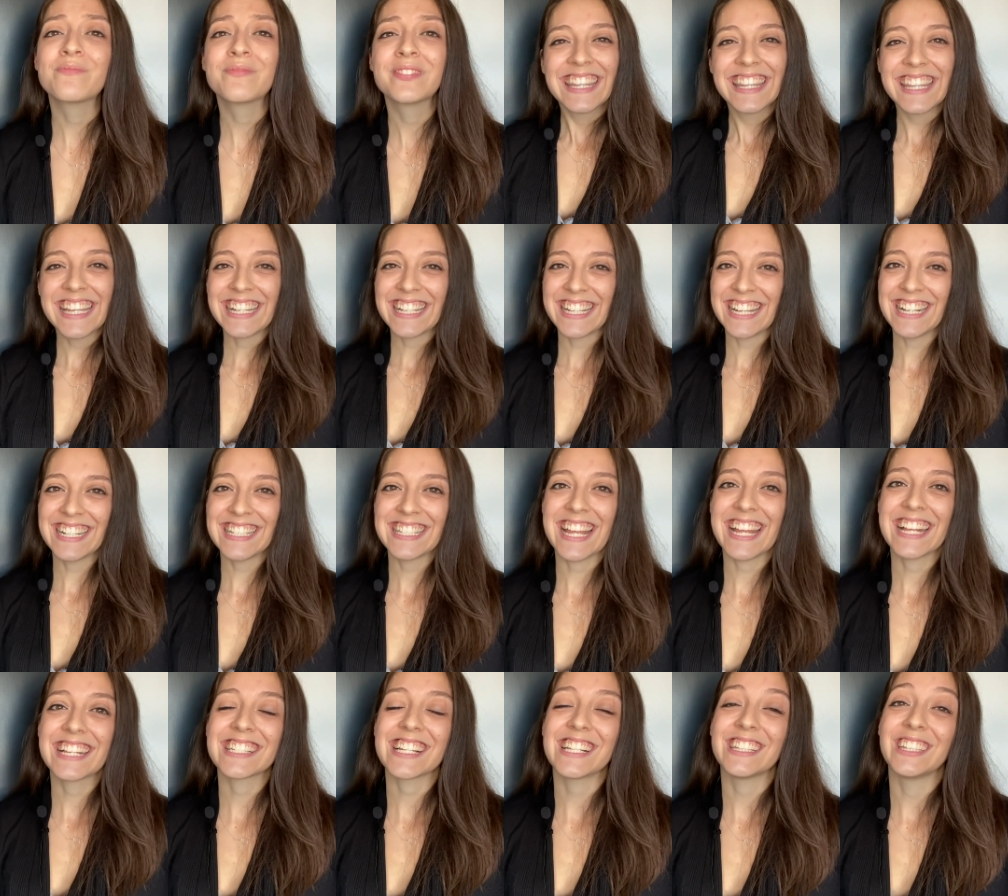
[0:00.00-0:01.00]
Thinking
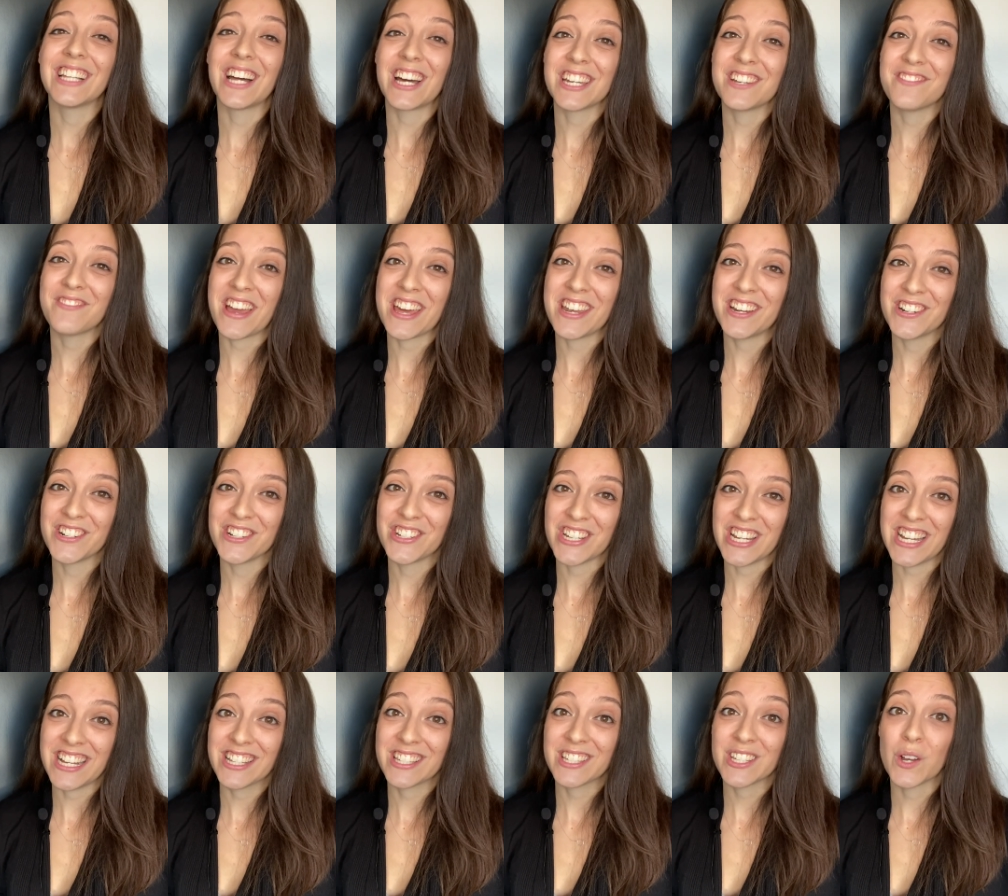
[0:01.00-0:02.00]
takes a lot of
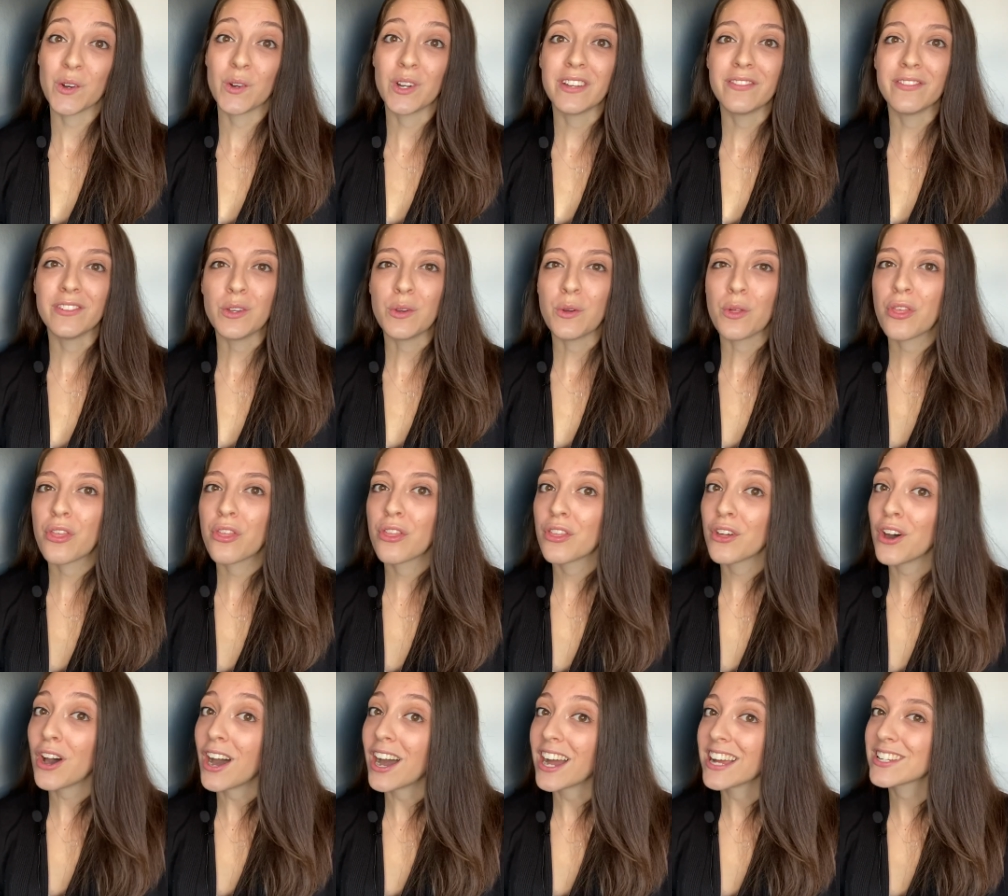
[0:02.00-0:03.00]
energy, so if you
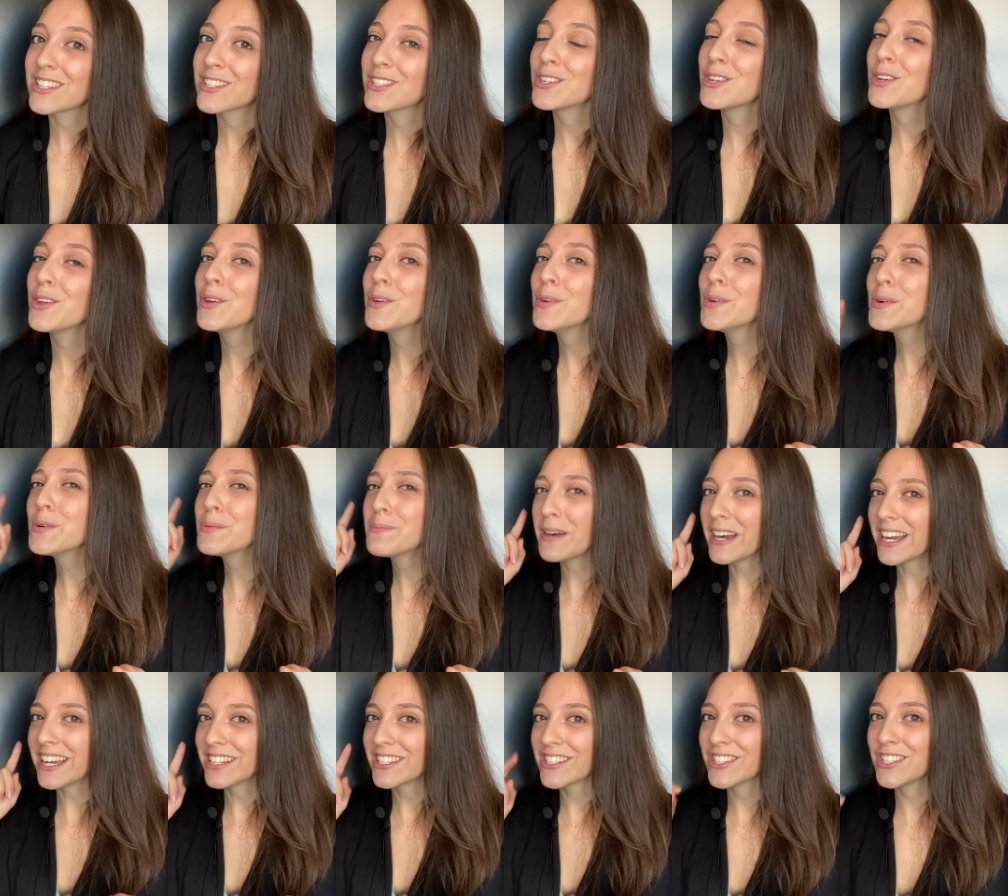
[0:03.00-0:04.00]
thought too
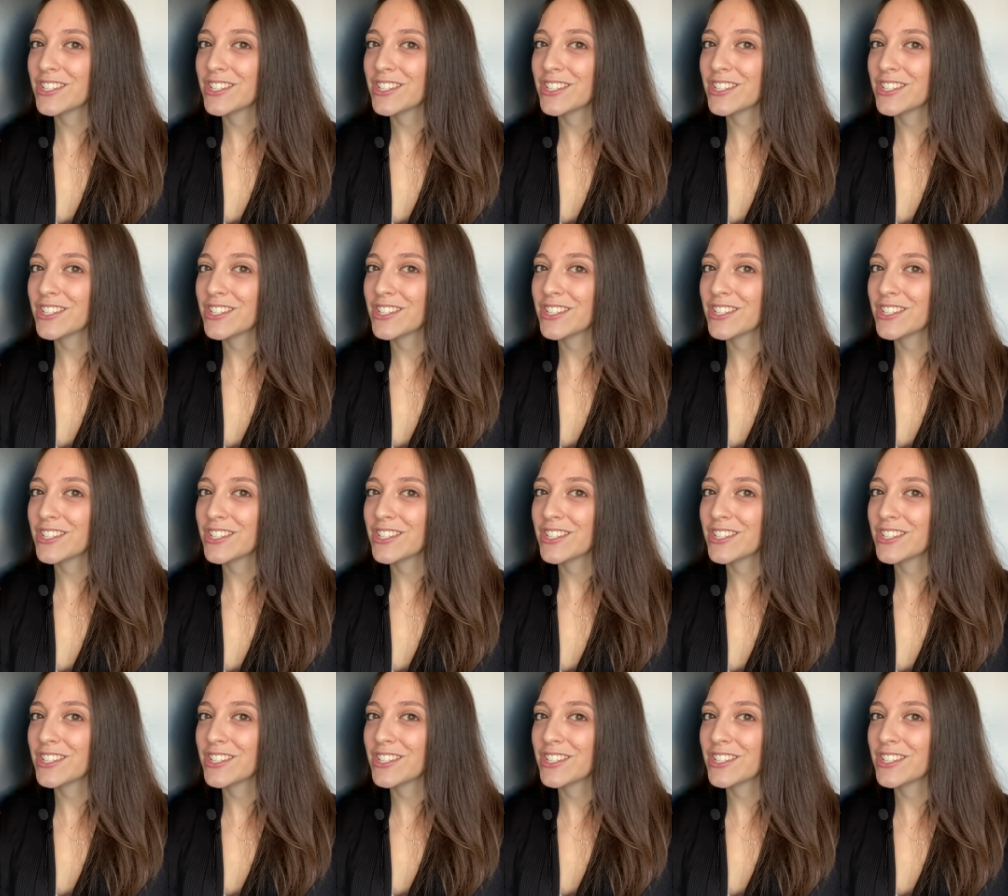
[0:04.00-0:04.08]
much,